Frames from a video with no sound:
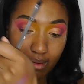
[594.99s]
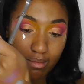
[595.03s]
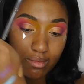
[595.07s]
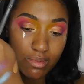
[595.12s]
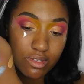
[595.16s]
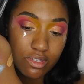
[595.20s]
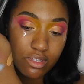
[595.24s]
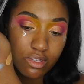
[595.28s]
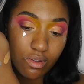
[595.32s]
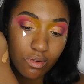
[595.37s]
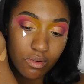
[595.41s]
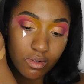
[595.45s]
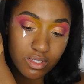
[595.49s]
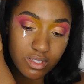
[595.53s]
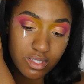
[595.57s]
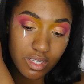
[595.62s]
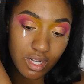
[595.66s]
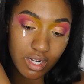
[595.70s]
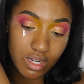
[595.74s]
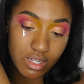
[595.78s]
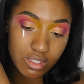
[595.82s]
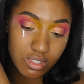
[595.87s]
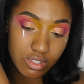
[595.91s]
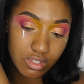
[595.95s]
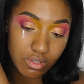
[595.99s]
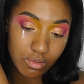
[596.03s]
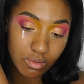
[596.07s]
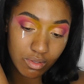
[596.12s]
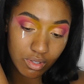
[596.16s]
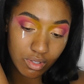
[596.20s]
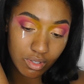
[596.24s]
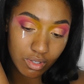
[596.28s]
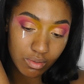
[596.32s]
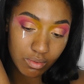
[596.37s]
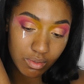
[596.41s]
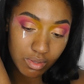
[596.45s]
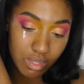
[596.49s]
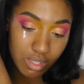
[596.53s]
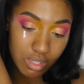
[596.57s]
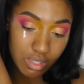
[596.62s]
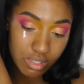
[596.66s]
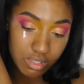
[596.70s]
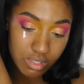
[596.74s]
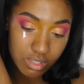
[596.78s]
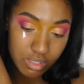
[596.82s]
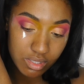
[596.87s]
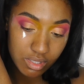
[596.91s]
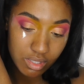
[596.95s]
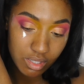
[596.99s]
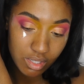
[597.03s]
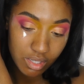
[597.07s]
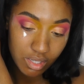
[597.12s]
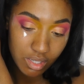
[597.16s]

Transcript: I'm so excited to do a look with this.